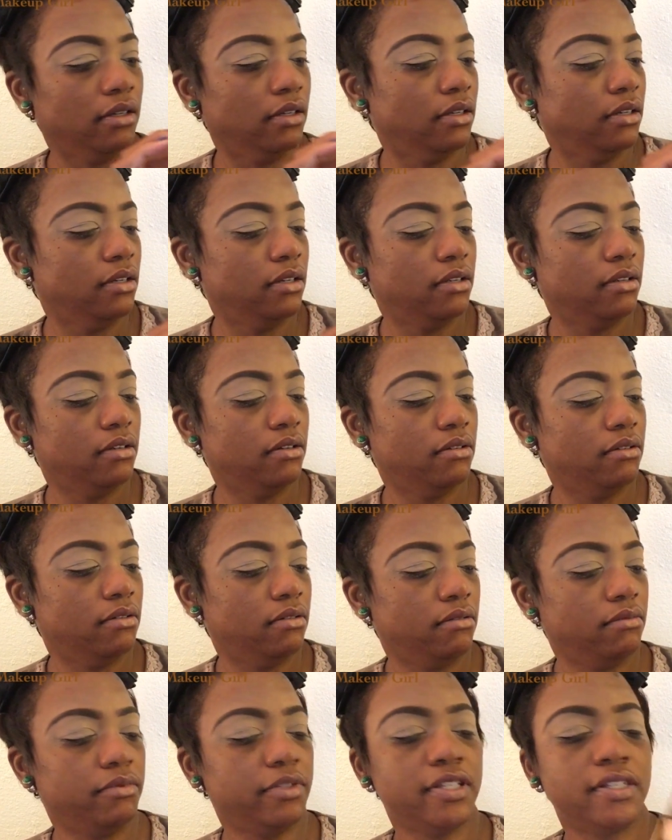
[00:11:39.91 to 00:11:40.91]

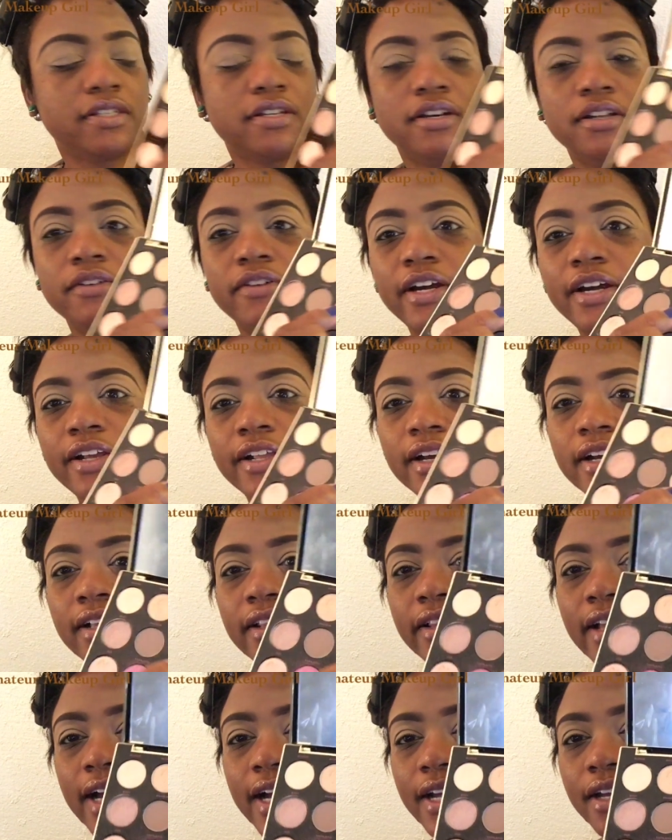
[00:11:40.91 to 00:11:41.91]
Um, this color right here, like a
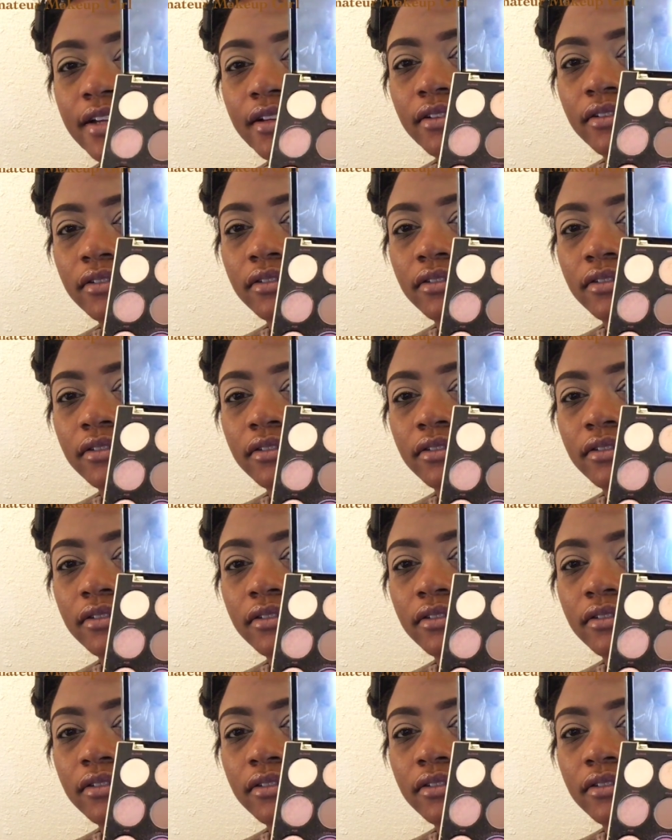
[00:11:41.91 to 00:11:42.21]
light.